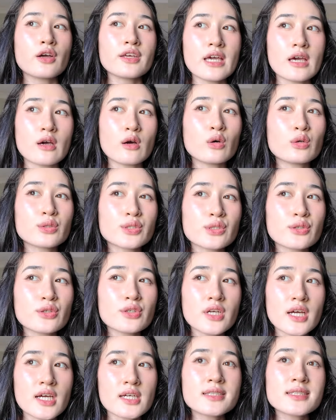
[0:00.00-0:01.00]
Oh yeah,
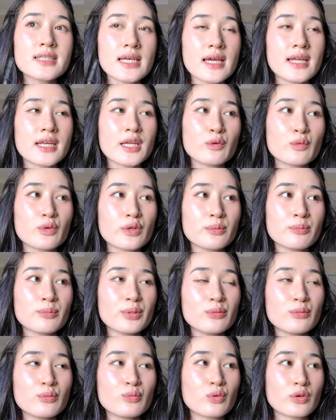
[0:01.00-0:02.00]
also, has anyone
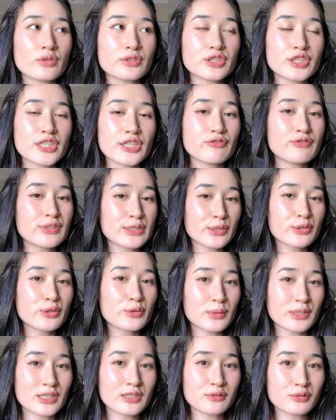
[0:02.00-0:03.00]
been watching Physical
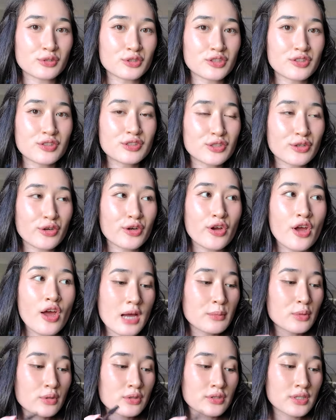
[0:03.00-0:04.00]
100? So
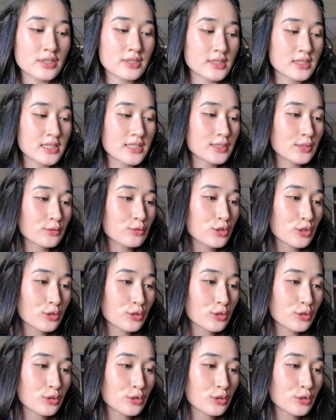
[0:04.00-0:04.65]
I'm on season